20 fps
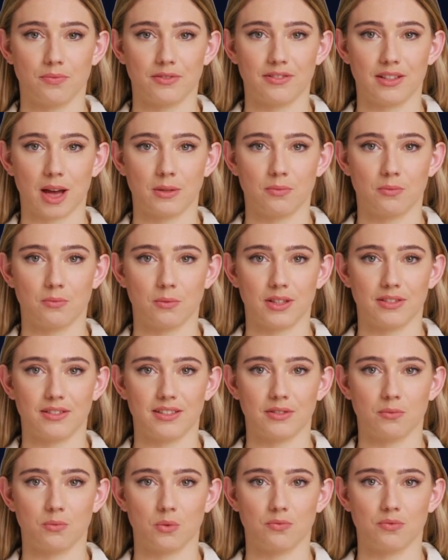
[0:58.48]

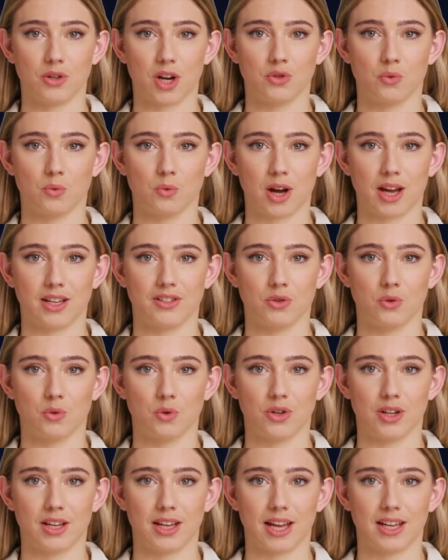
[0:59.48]
Namespaces provide a way to
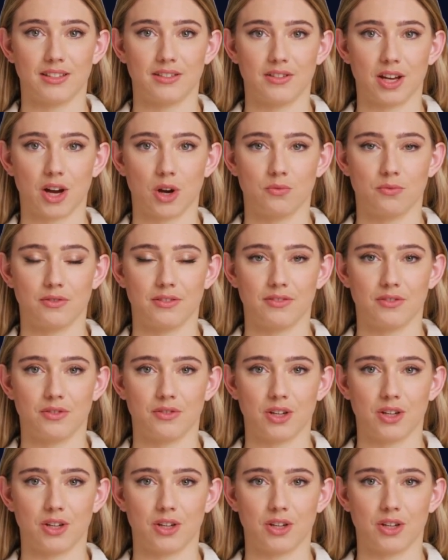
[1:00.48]
organize code into